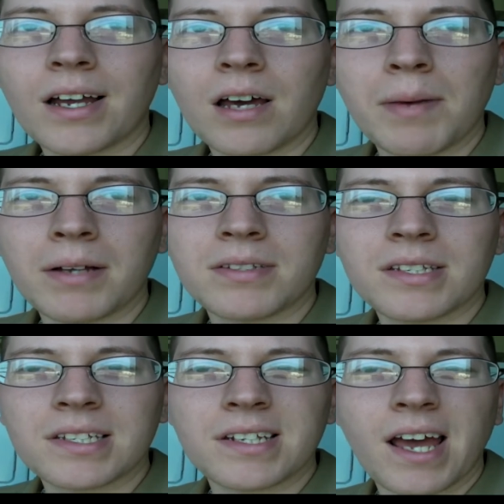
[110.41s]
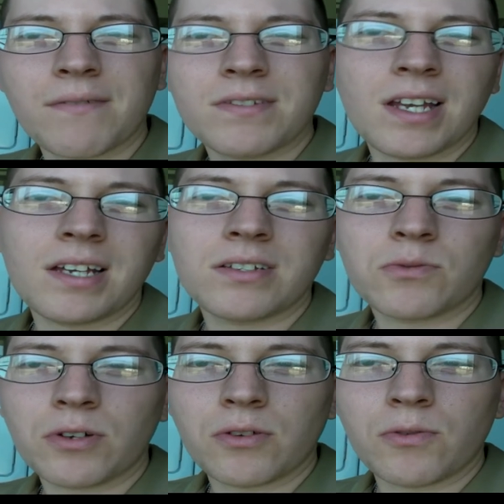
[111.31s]
got about six and a half days
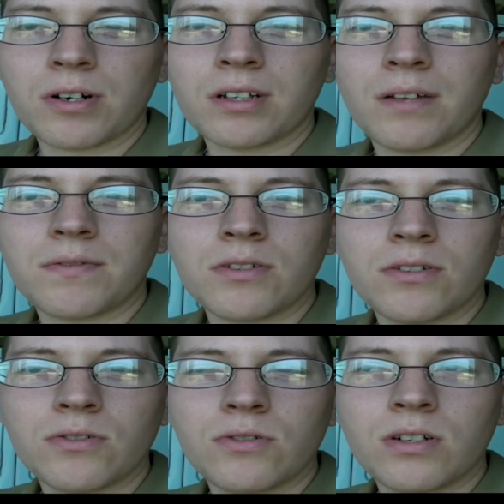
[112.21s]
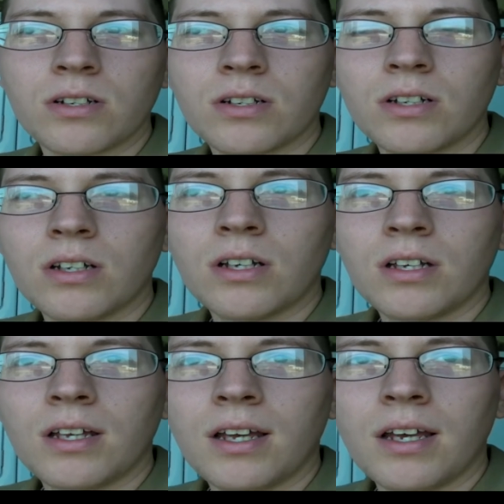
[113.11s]
worth of work left to do,
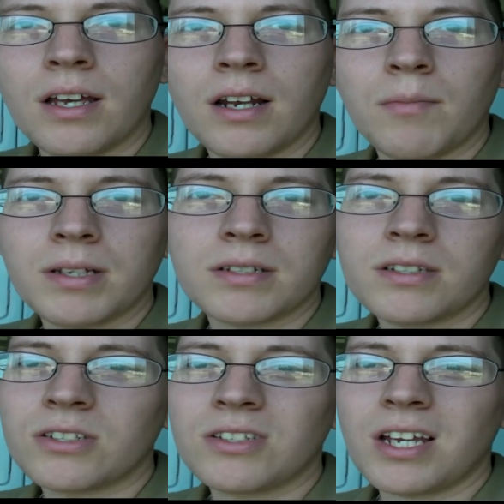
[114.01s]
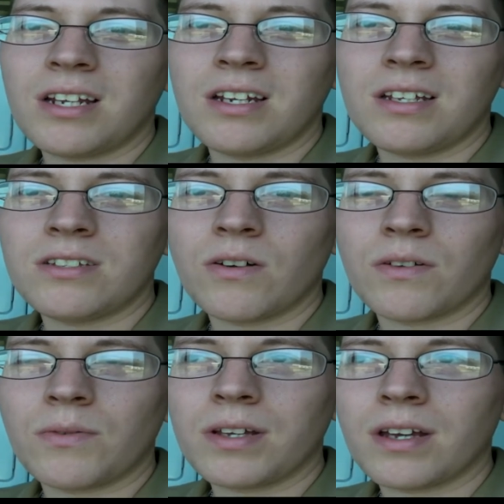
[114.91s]
and I'm basically just taking it easy over
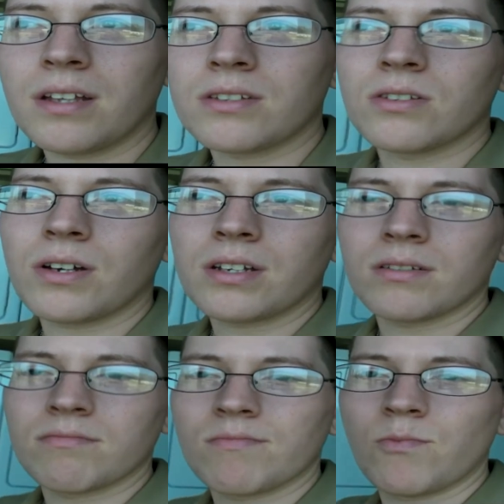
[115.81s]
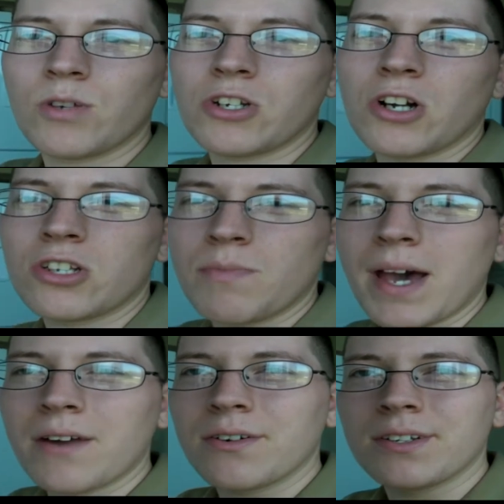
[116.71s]
the weekend so I can recharge the
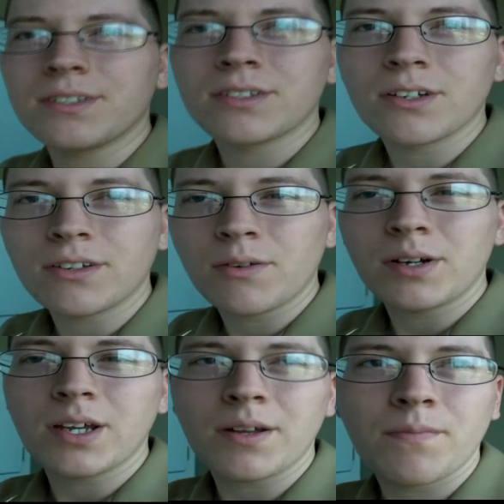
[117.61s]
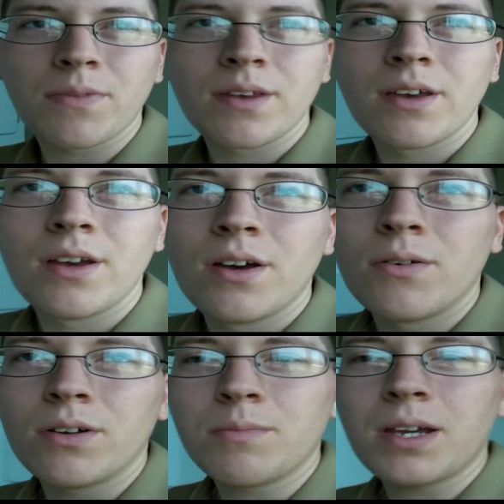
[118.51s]
batteries, so that way
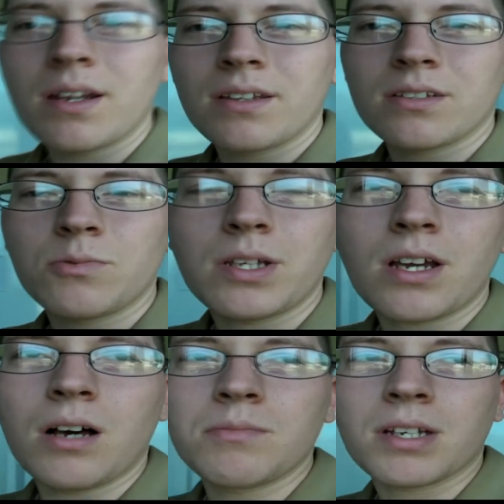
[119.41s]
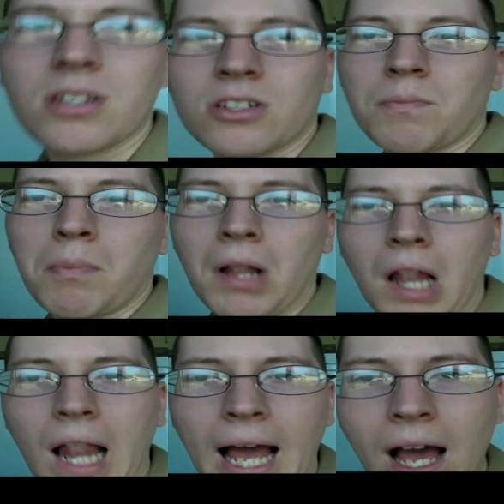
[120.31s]
when the beginning of this week comes I can just
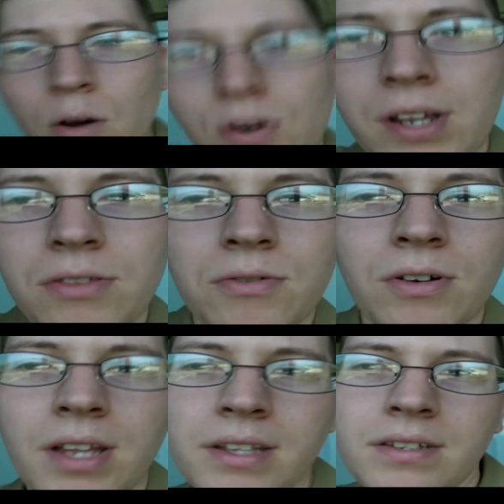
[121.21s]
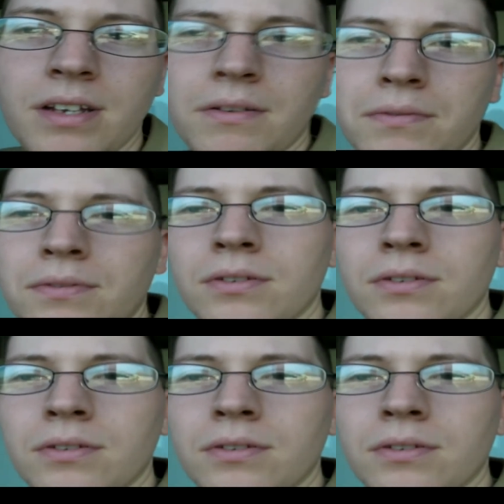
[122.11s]
plow right through all that stuff.